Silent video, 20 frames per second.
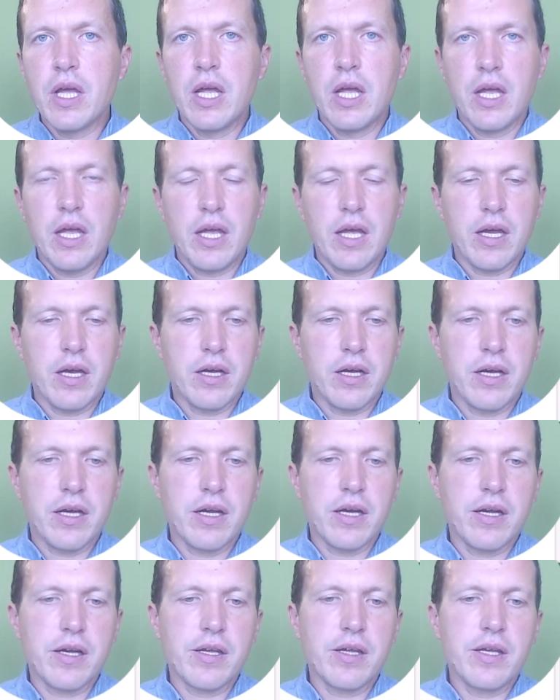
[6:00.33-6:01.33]

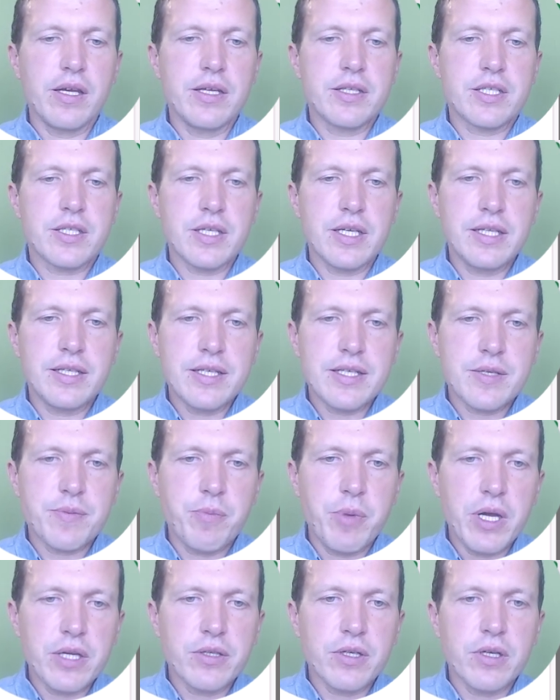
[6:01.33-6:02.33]
It is
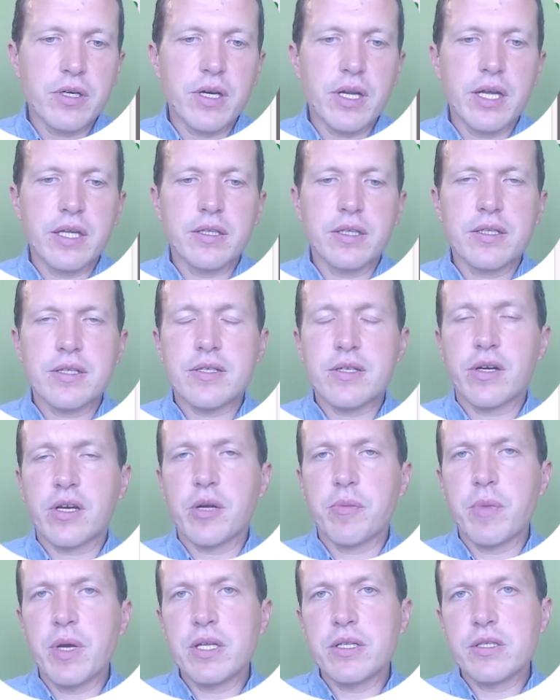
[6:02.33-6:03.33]
better and it is
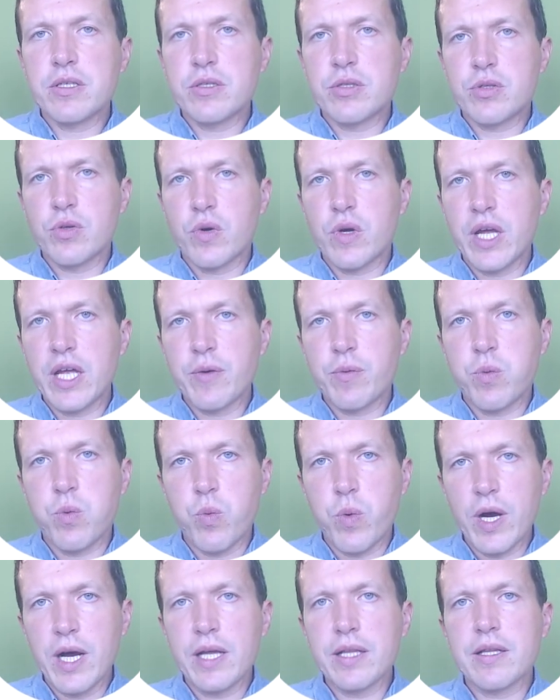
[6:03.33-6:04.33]
recommended to have
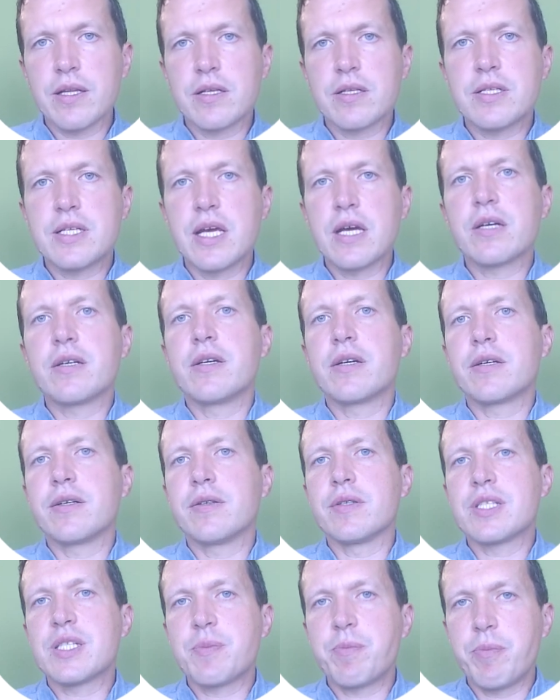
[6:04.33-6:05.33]
one
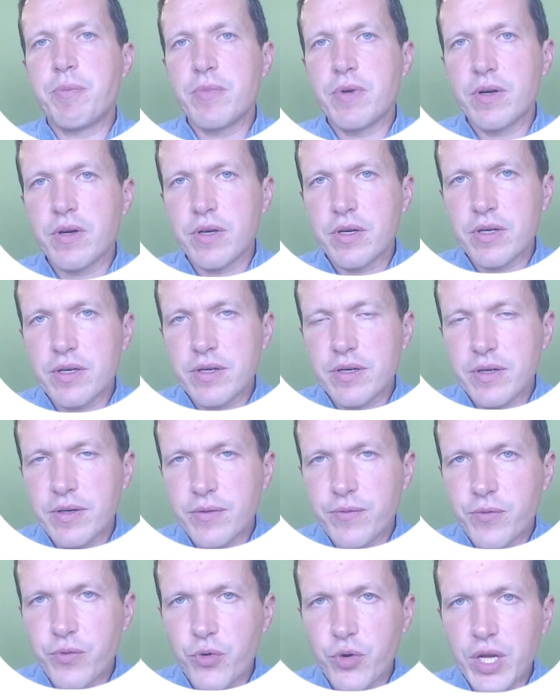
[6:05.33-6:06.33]
technical
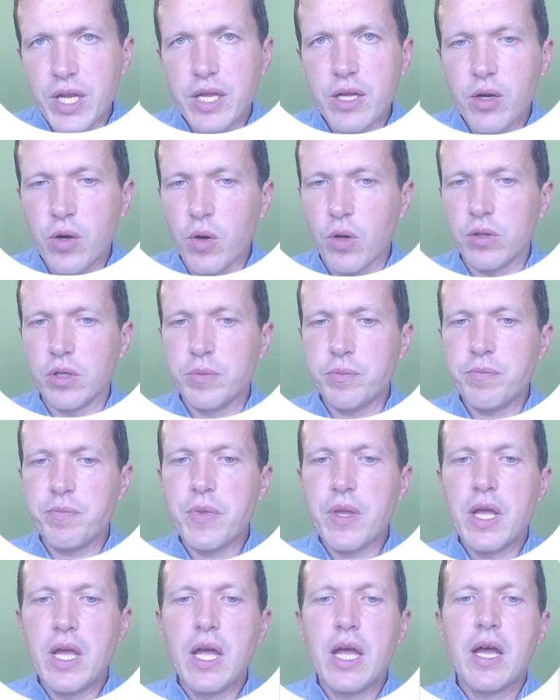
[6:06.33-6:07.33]
free column
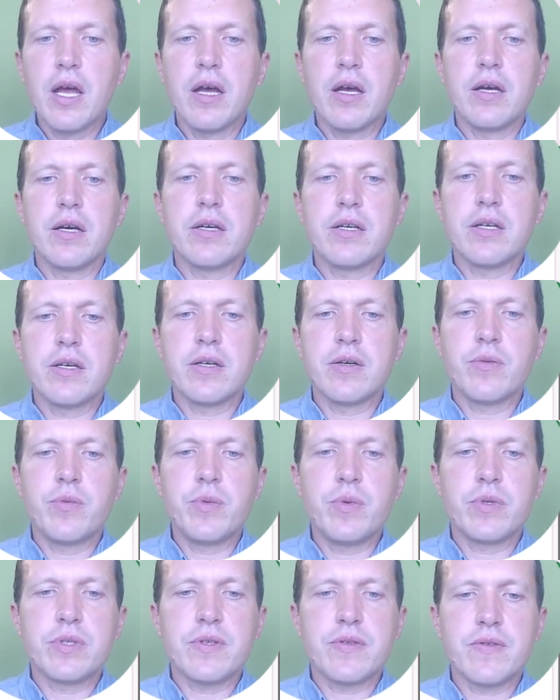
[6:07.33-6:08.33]

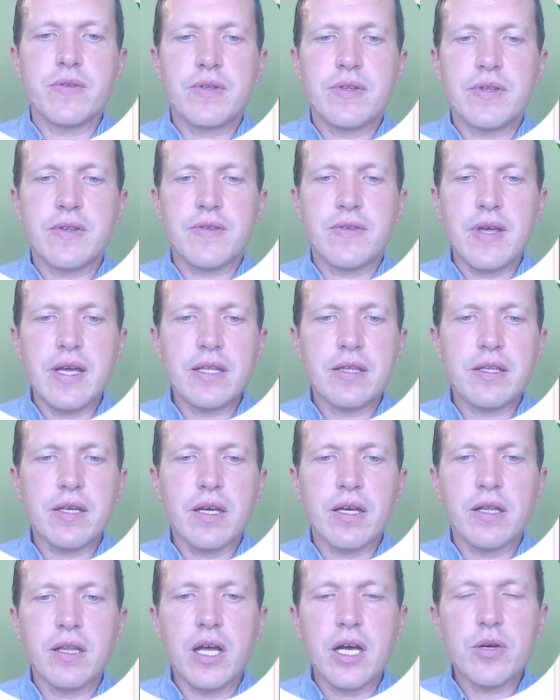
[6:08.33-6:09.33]
that
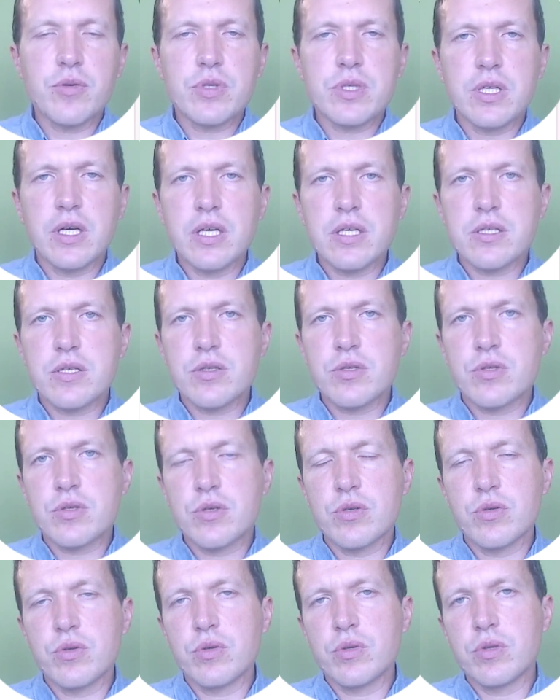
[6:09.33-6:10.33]
allows us
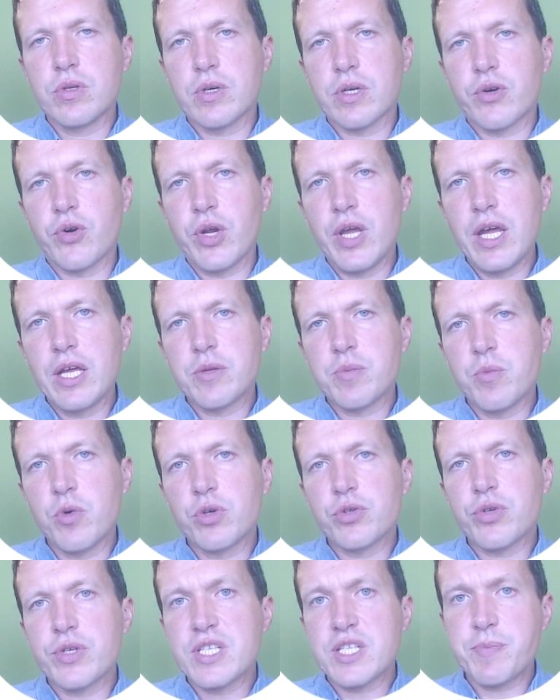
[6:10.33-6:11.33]
to create more
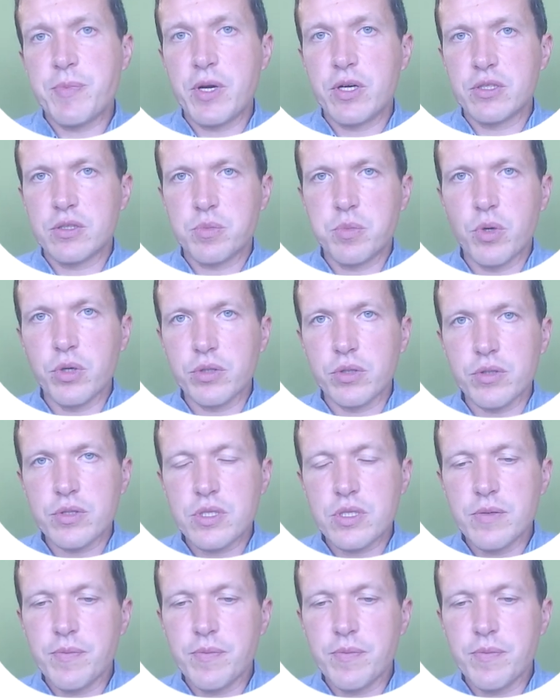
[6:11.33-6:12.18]
transparent models.